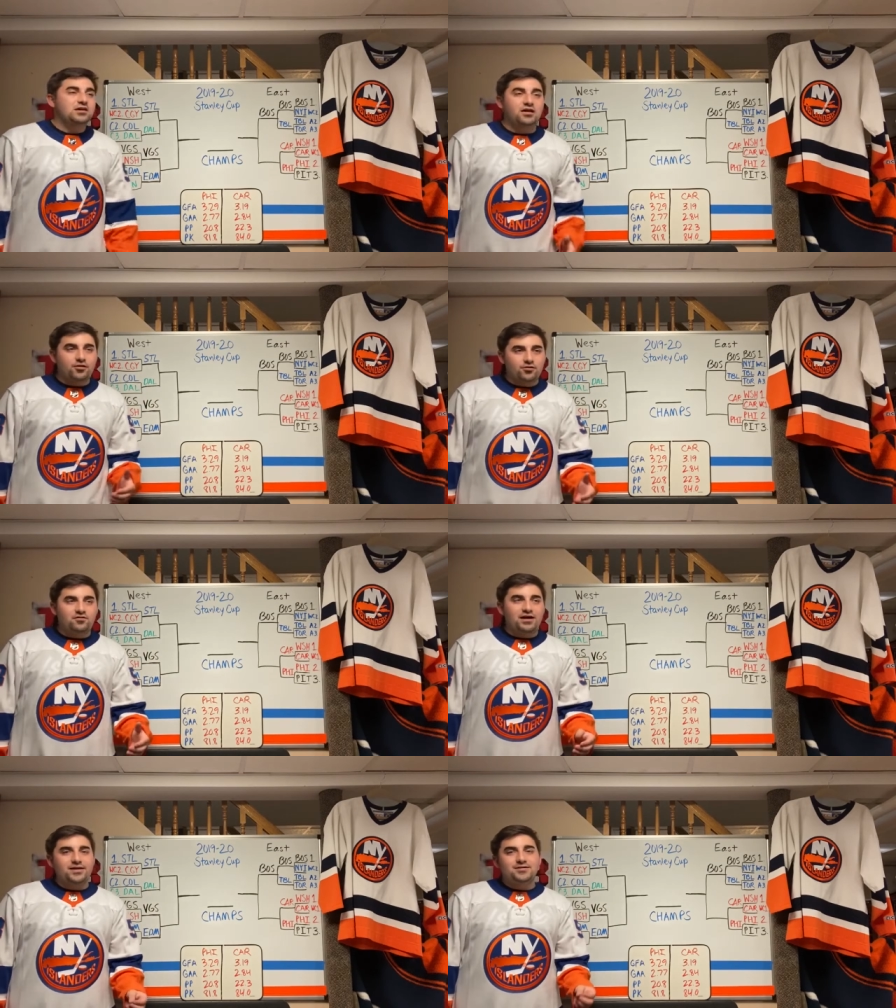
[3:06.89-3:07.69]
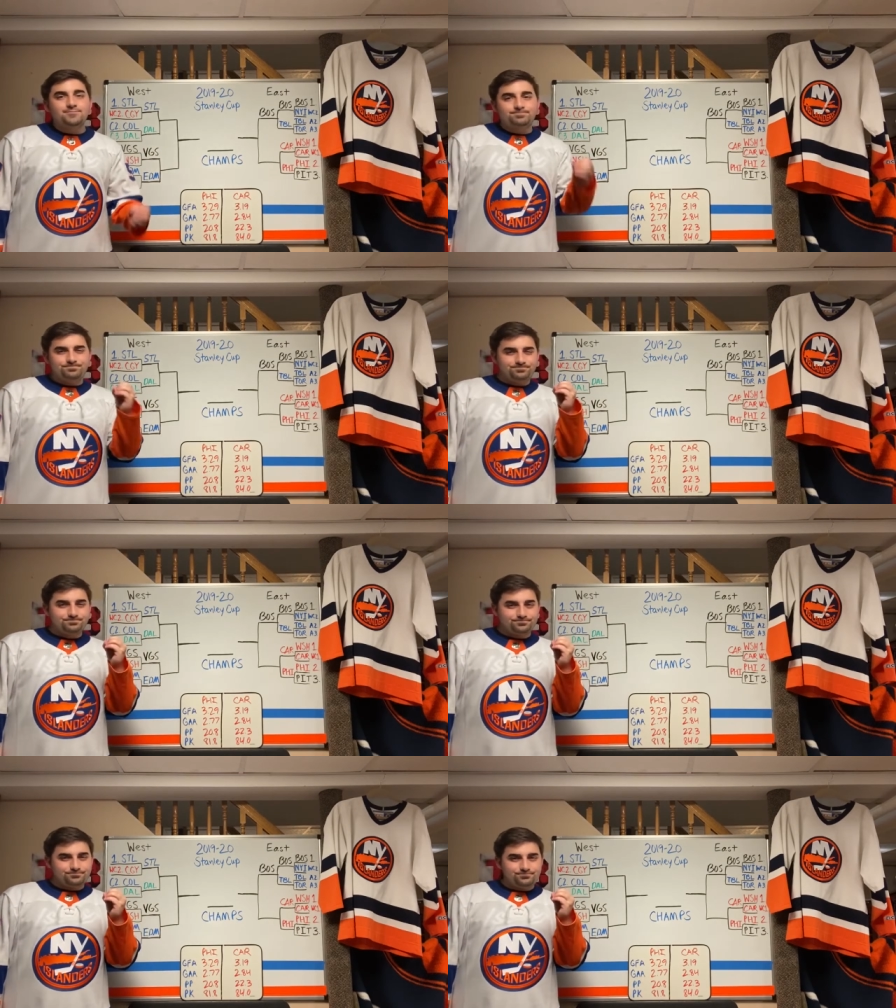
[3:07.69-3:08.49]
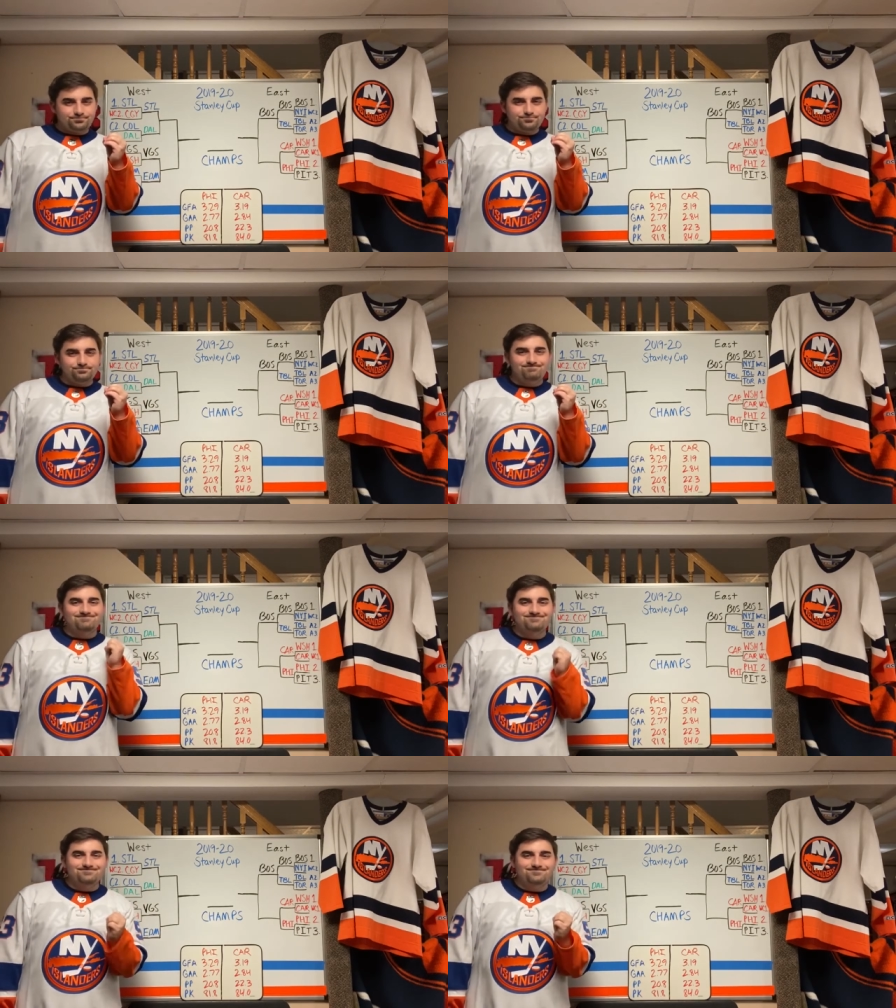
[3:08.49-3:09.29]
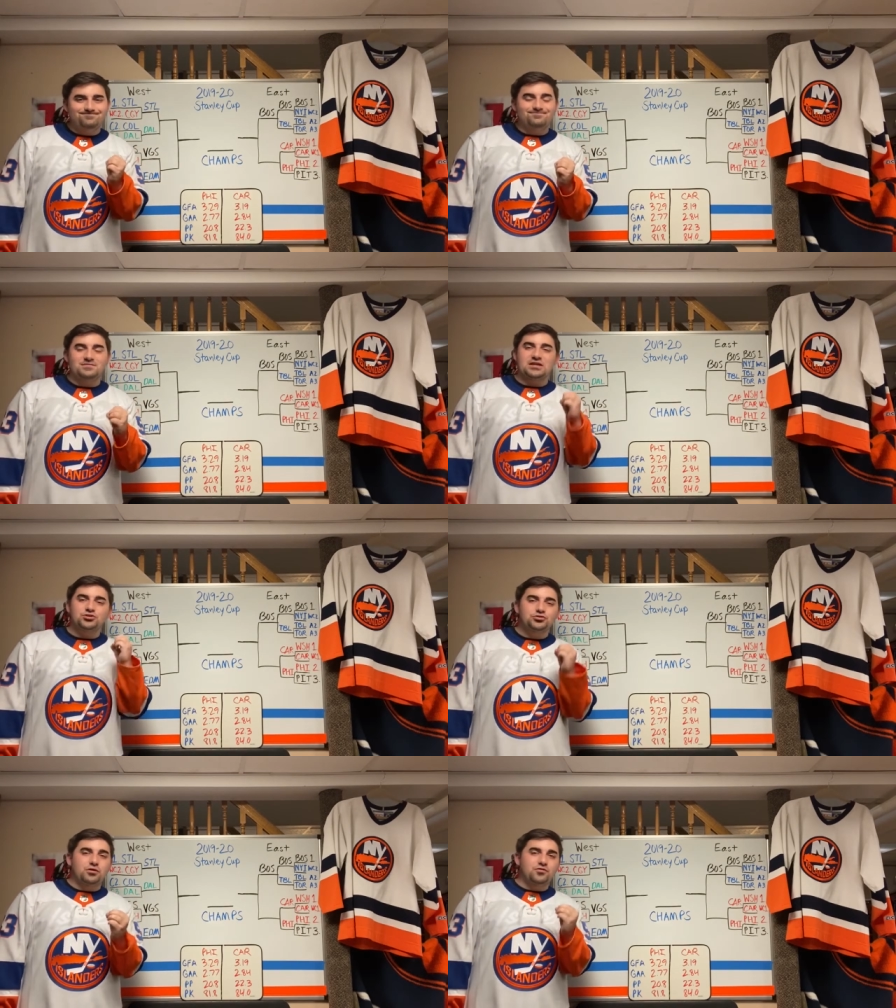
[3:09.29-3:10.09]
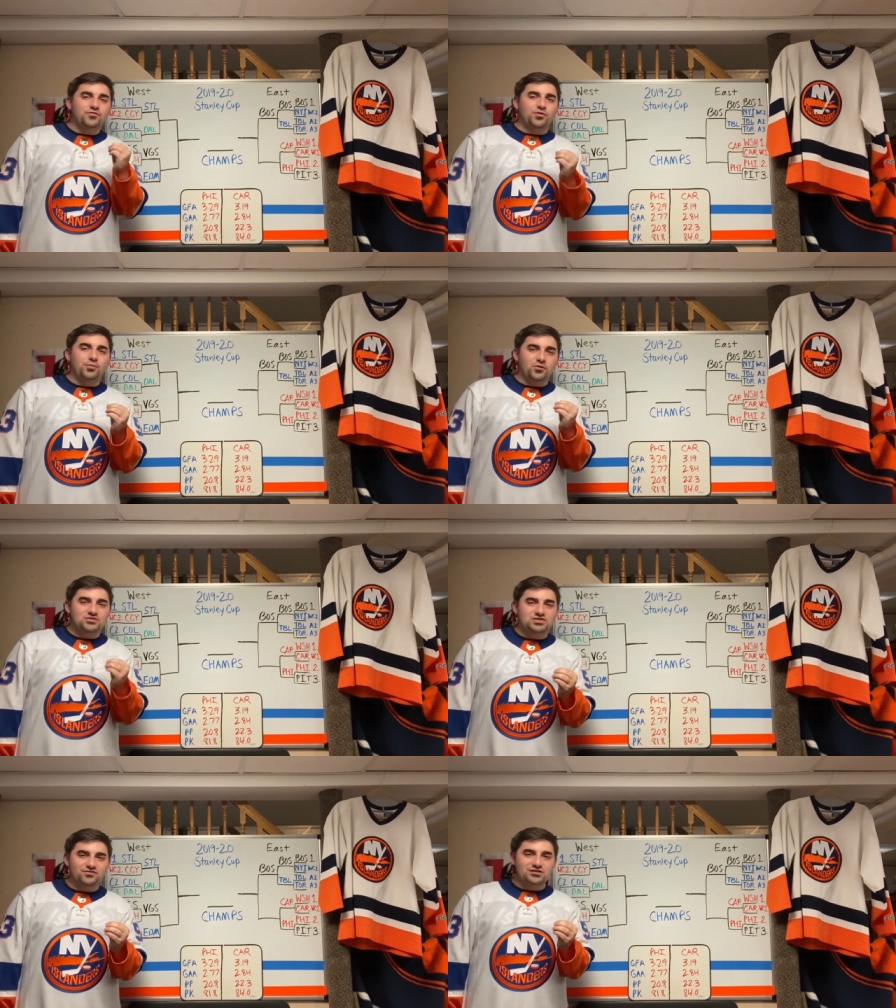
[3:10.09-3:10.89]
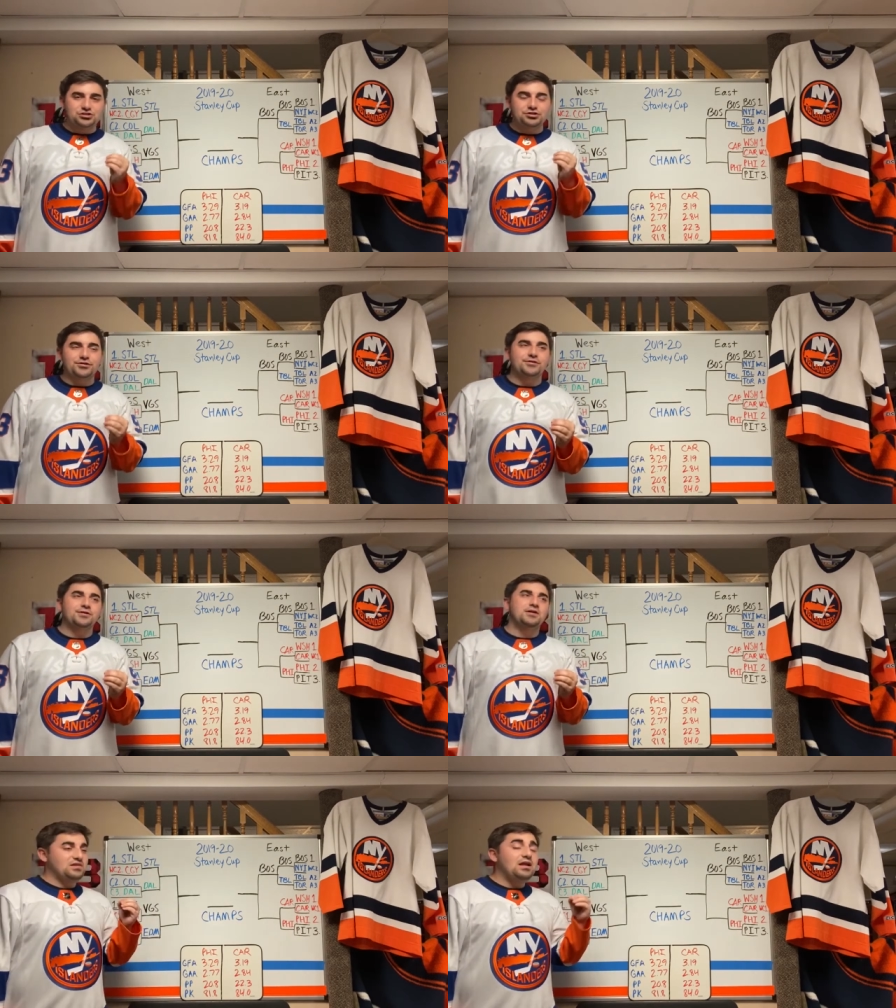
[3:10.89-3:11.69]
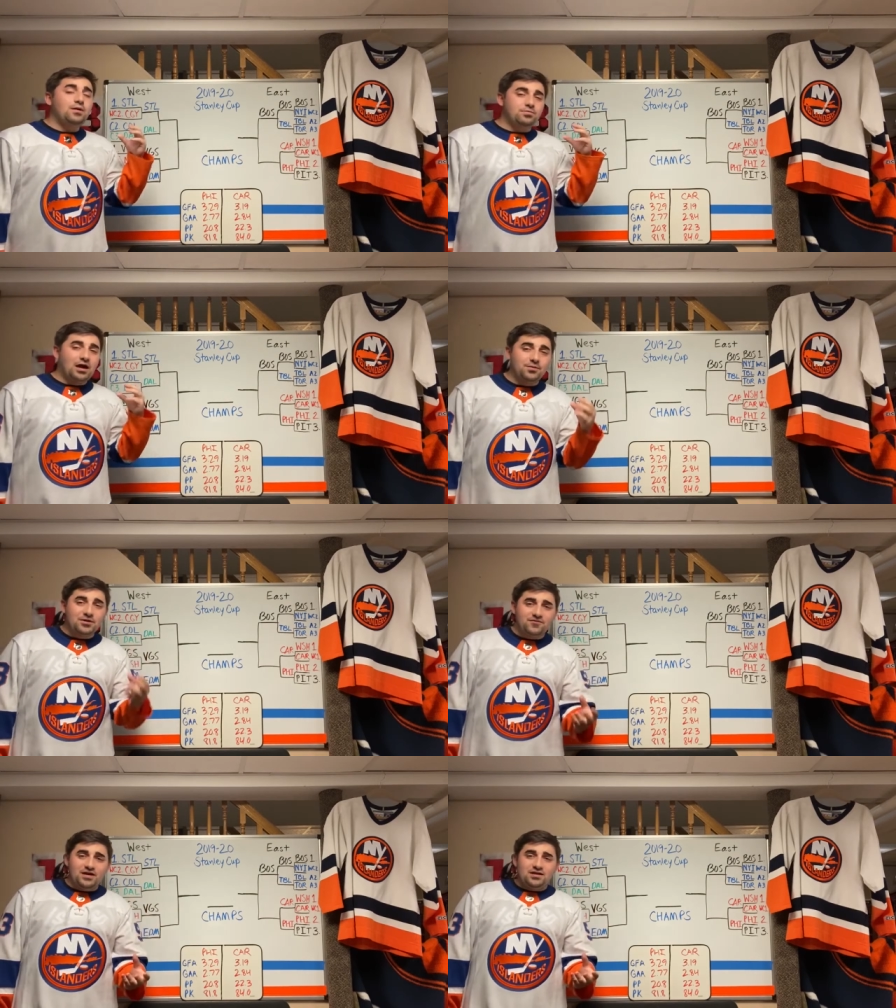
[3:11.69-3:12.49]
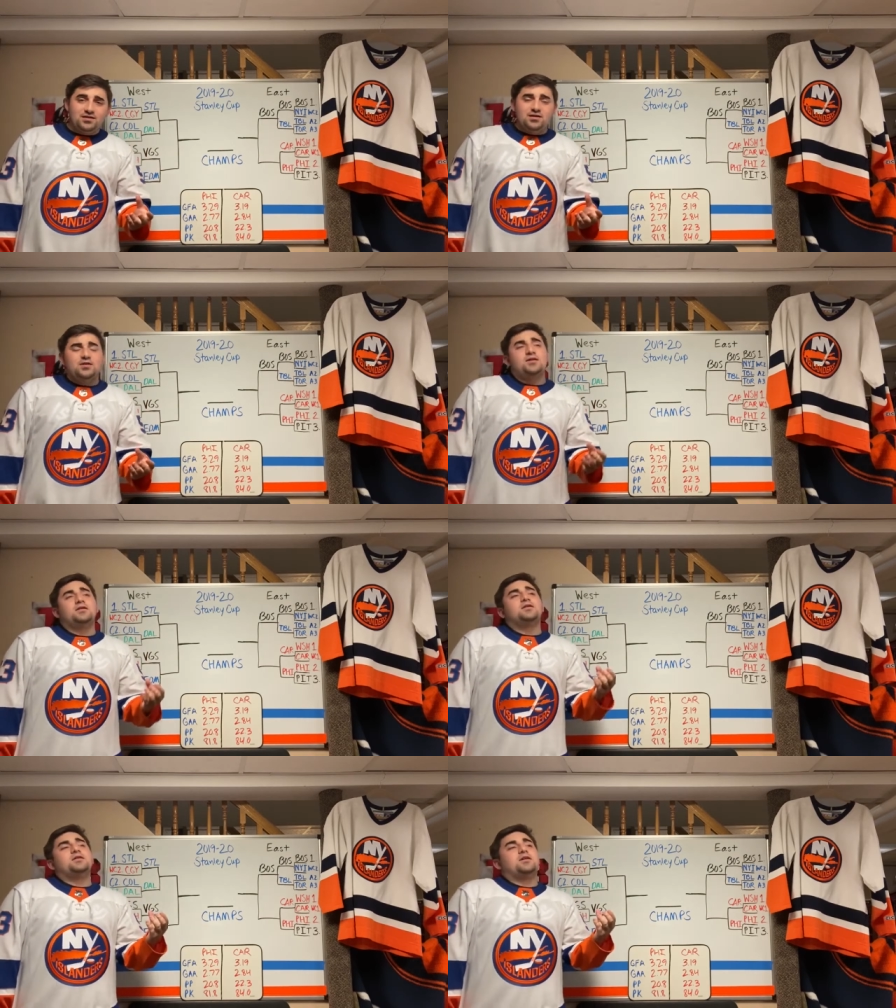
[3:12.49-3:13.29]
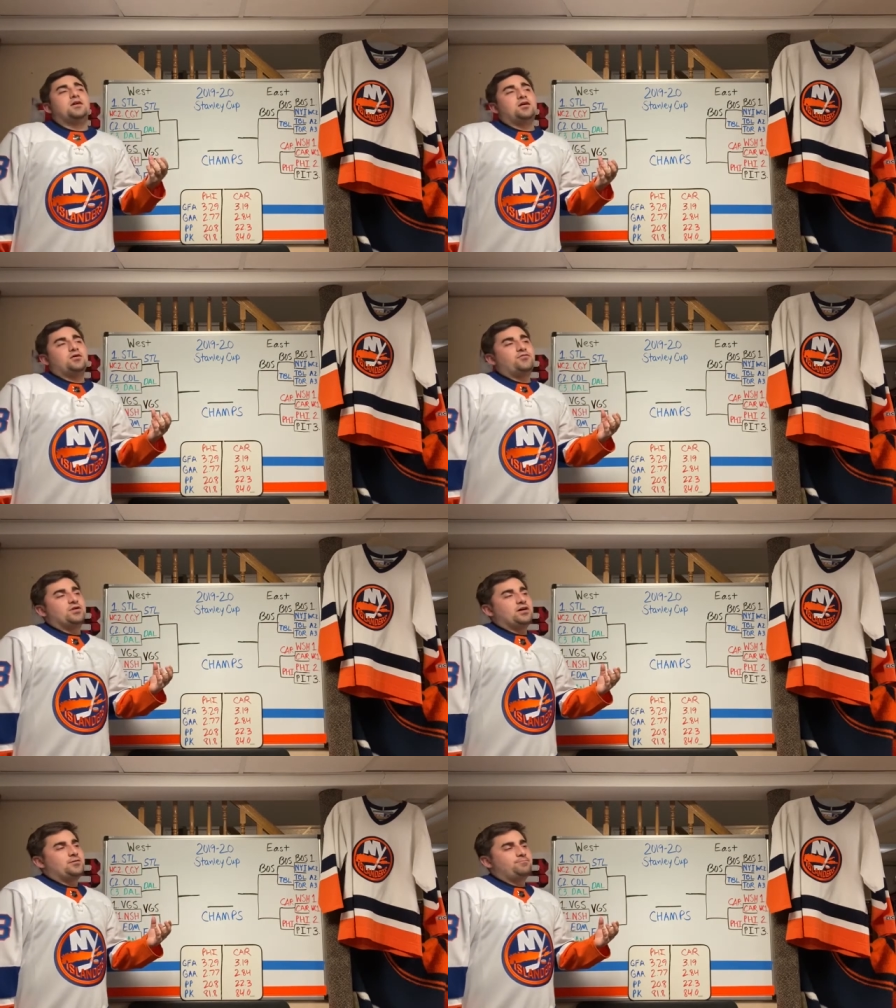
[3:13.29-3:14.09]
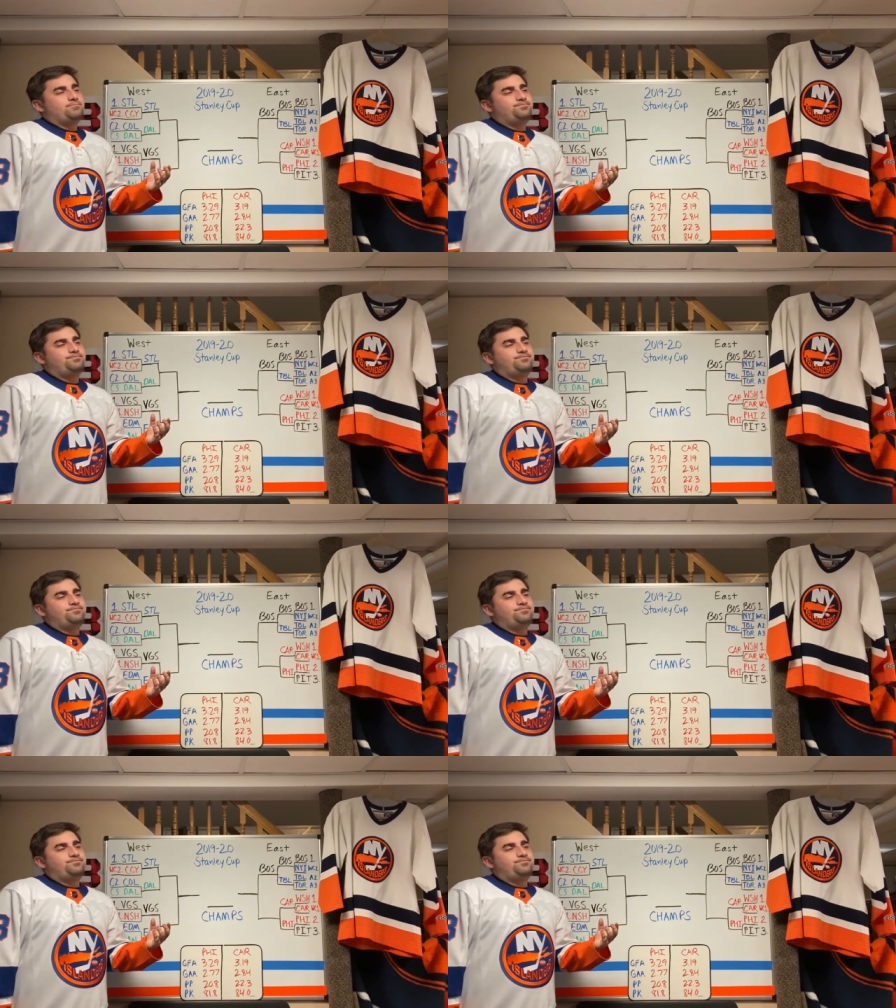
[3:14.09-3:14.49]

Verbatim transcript: Carolina mm, struggled for parts of this year. I'm not a big fan of um,